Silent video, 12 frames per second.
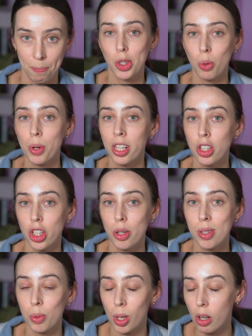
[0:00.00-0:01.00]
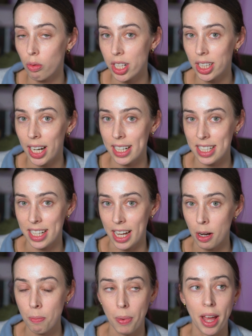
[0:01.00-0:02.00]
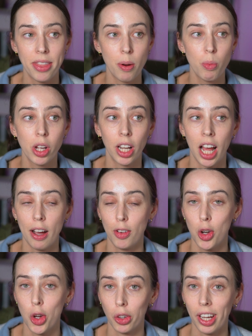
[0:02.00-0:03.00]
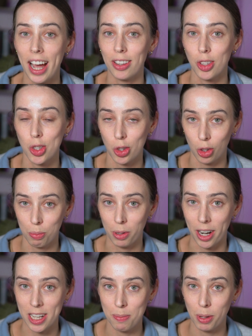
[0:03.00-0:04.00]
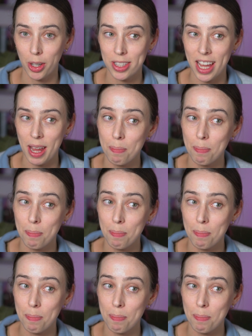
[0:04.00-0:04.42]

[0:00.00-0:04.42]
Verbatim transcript: So what we're going to do is we're going to read the letter now and then we're going to have a look at the stock price because